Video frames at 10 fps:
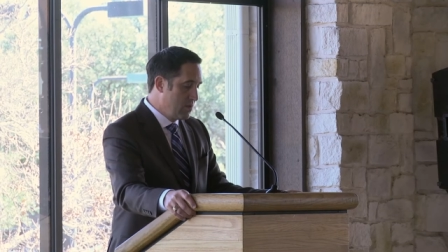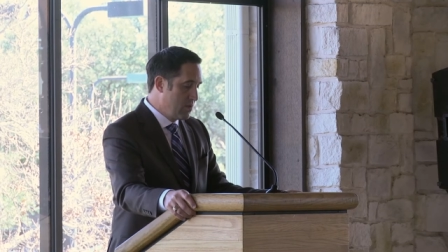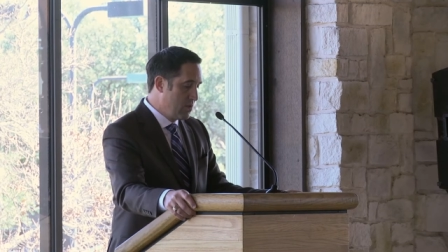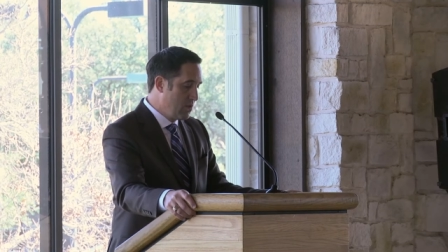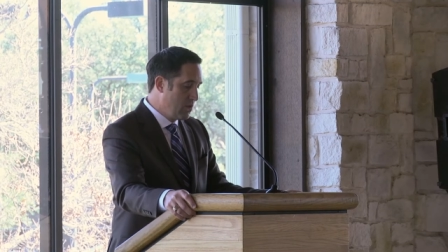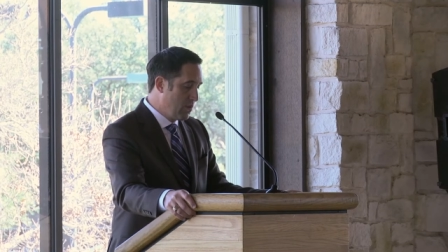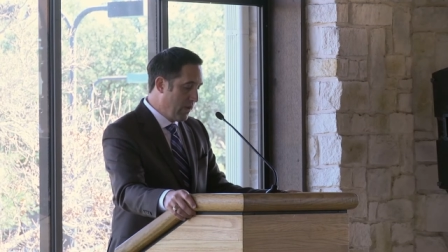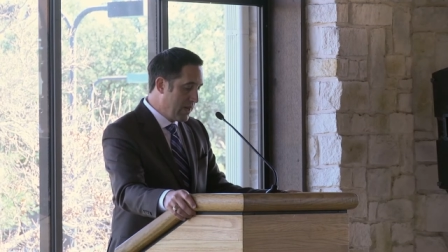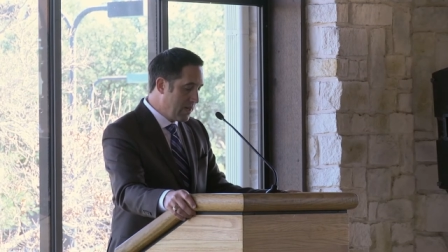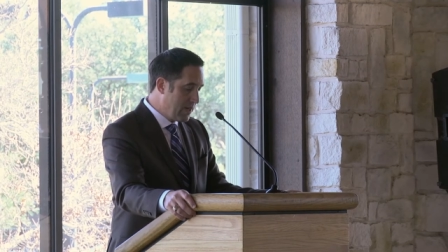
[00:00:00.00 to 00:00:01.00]
to the
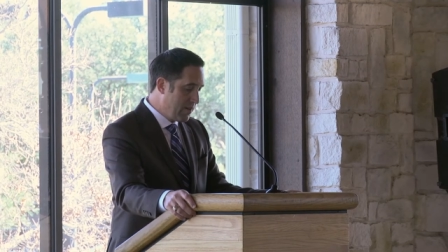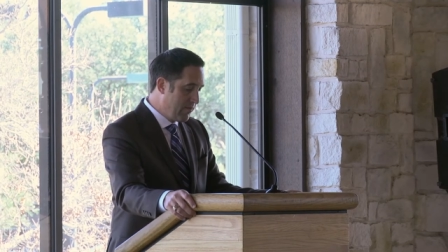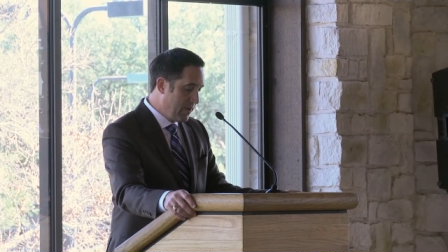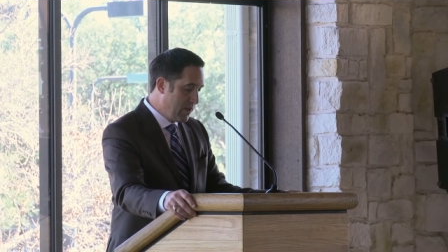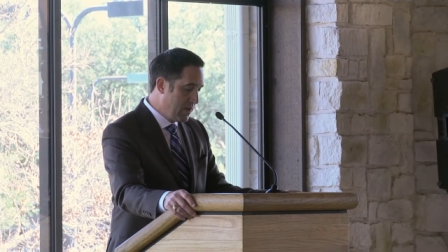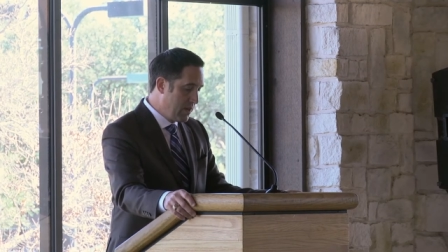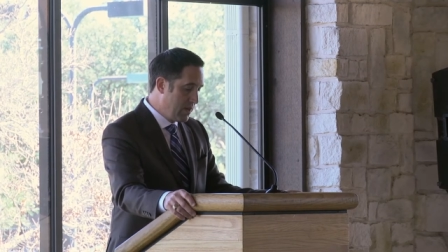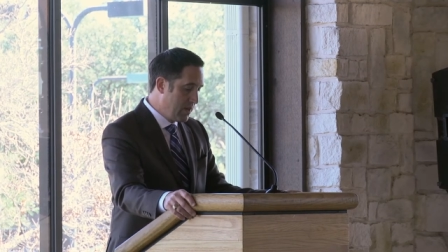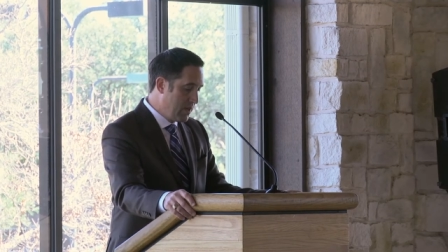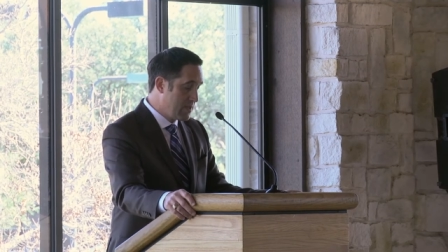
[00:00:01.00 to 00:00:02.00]
Rainy Day
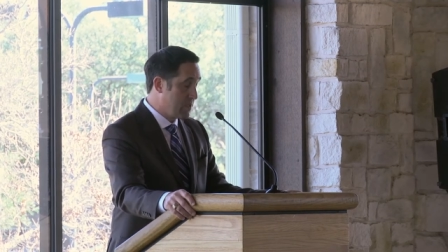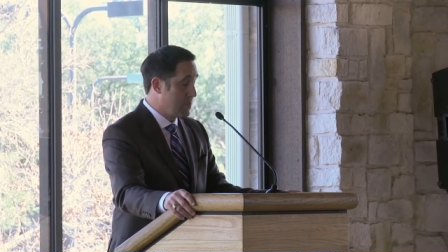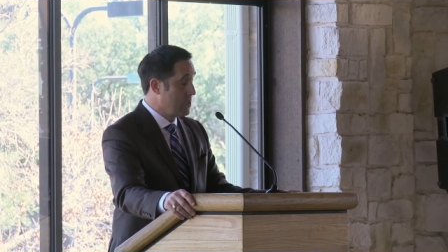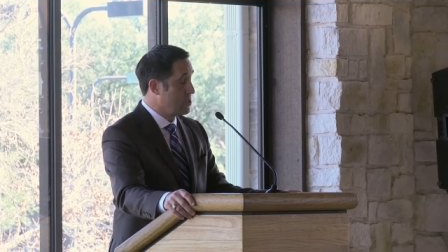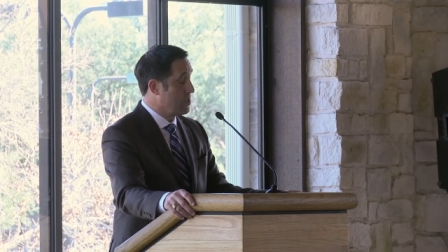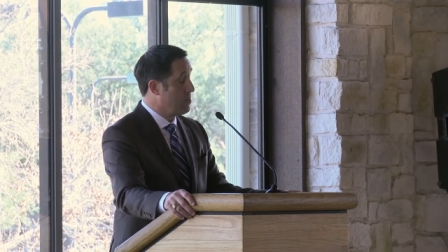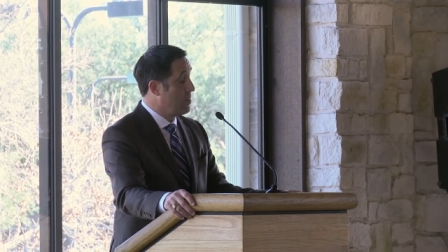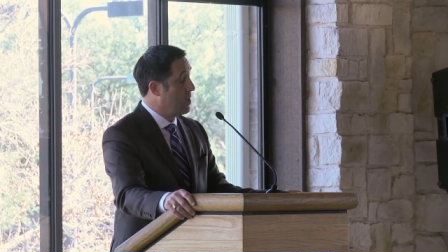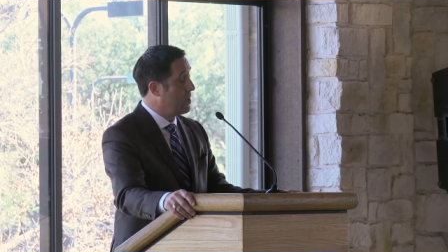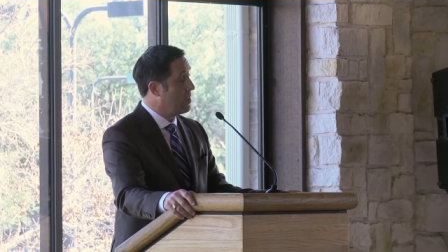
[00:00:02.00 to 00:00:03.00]
Fund, is essentially
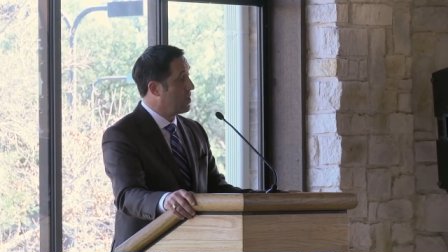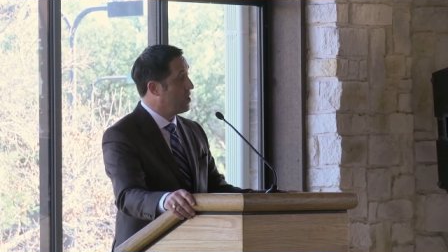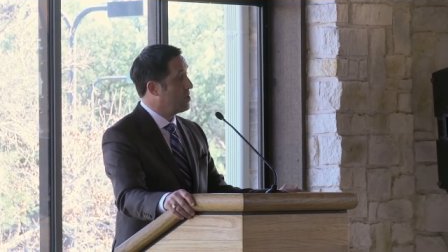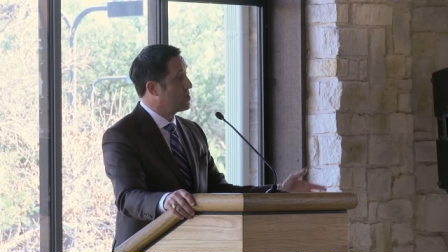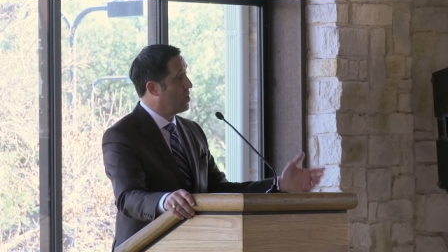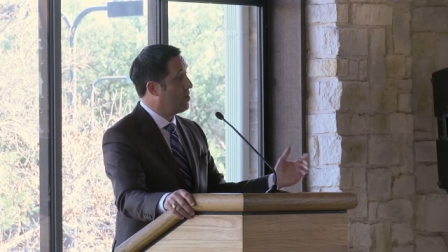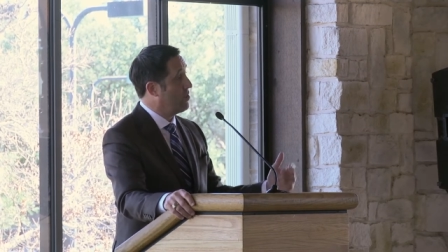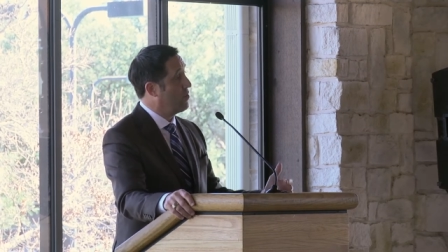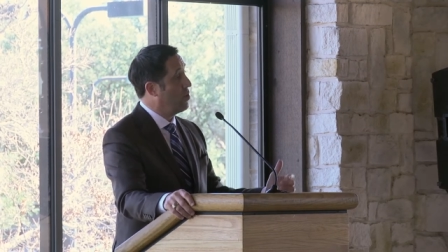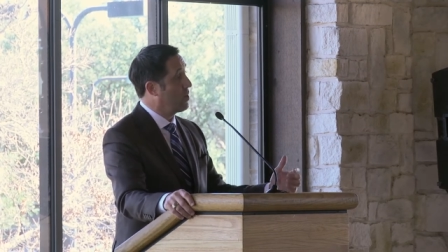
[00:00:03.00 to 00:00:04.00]
money that comes off
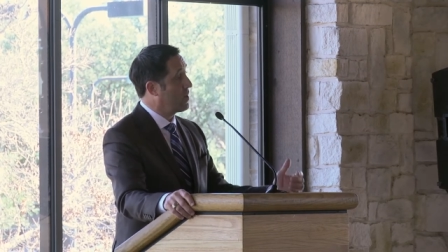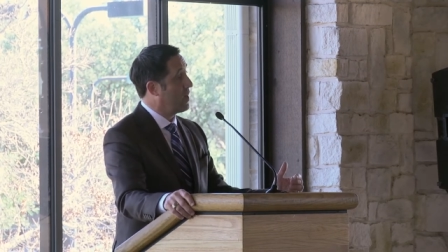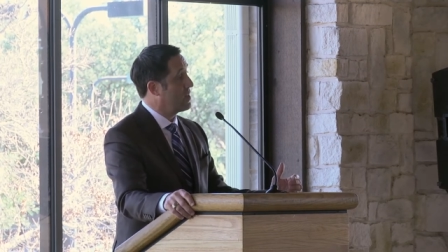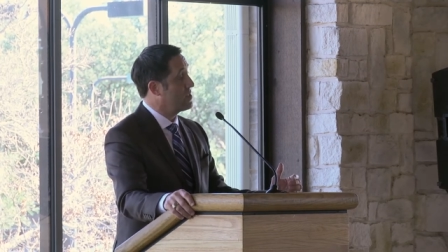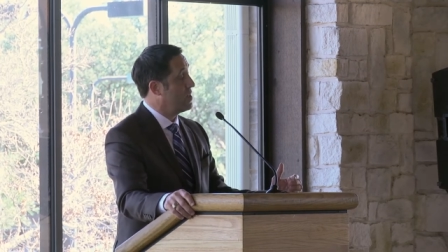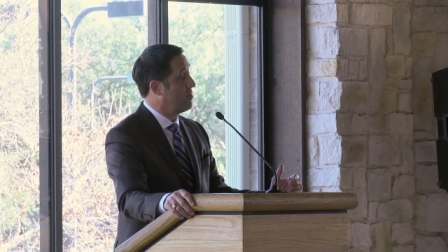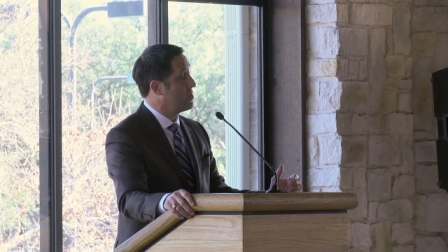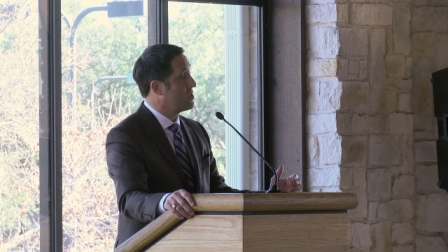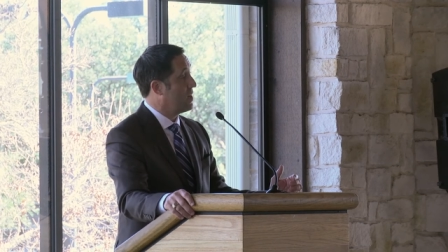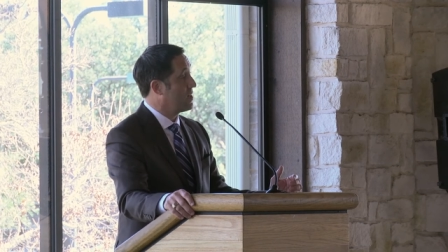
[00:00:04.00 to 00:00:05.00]
of oil and gas
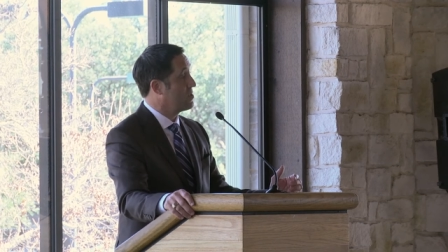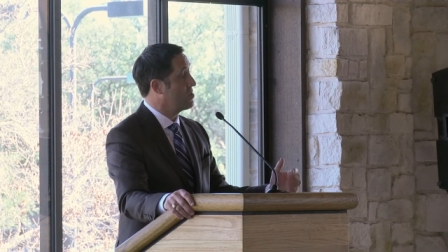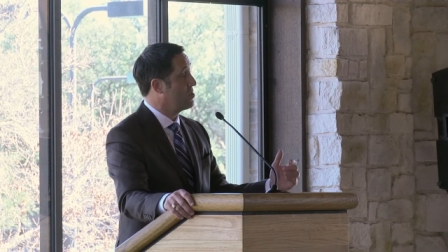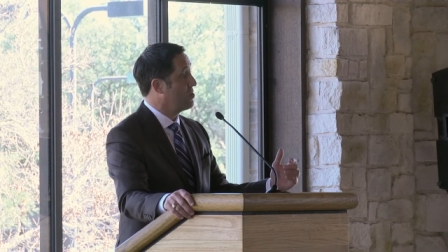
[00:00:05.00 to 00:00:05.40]
severance taxes.